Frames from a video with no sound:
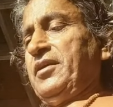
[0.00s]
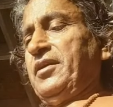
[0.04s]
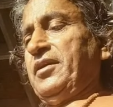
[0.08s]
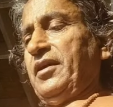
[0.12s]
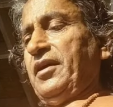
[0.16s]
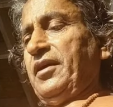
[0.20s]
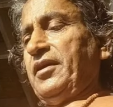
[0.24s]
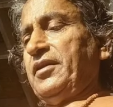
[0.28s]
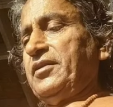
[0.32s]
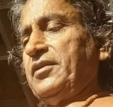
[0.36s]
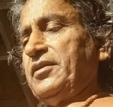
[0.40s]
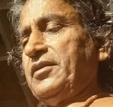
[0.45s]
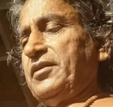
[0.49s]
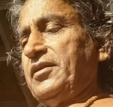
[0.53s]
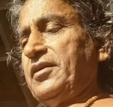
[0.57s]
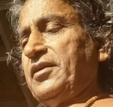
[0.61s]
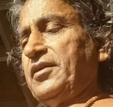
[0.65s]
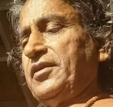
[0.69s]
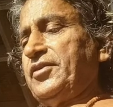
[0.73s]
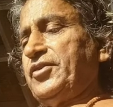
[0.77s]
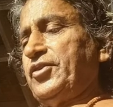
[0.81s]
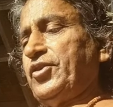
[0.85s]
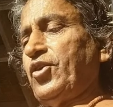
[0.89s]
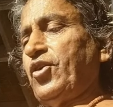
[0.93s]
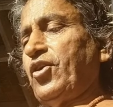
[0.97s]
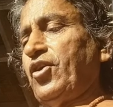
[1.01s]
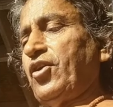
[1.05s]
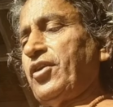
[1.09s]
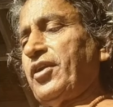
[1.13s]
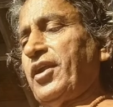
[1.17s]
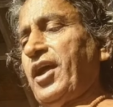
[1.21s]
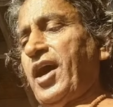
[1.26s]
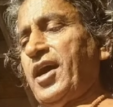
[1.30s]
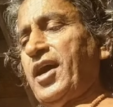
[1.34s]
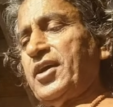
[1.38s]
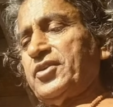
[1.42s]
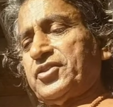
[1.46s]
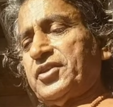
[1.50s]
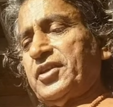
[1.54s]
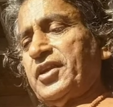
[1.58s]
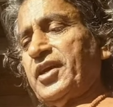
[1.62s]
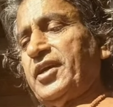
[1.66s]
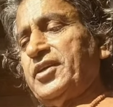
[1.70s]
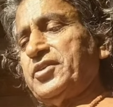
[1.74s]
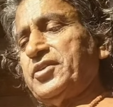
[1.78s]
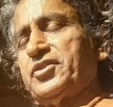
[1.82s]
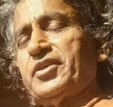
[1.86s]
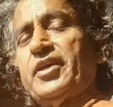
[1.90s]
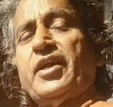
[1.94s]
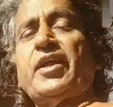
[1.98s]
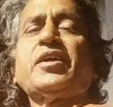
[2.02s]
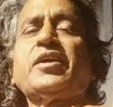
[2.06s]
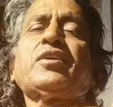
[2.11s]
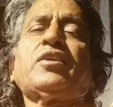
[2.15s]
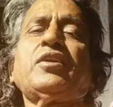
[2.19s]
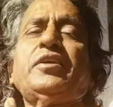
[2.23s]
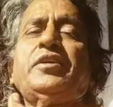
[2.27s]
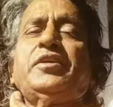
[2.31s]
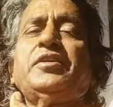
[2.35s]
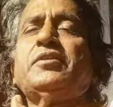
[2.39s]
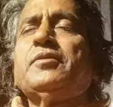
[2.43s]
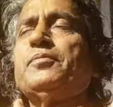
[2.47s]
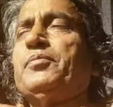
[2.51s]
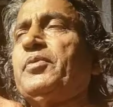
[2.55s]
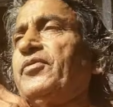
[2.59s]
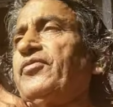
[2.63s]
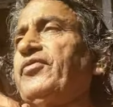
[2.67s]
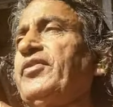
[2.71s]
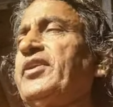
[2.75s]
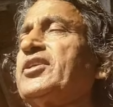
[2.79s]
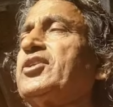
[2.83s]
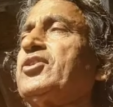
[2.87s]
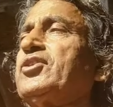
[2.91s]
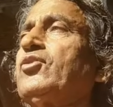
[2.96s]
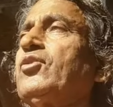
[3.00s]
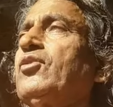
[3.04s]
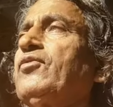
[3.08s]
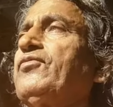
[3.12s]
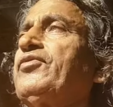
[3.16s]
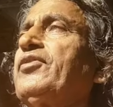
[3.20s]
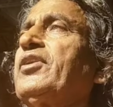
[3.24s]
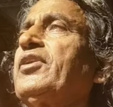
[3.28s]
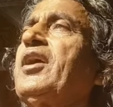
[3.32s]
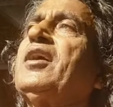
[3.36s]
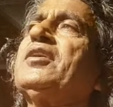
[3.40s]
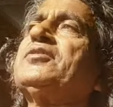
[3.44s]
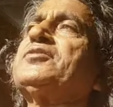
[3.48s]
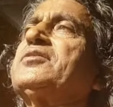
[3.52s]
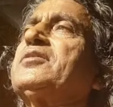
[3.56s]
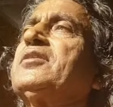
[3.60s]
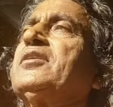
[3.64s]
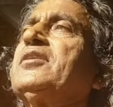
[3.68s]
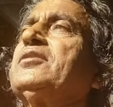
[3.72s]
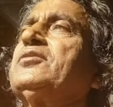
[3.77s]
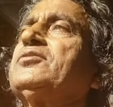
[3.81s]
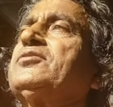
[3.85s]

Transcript: And your asana is directly, the perfection of your asana is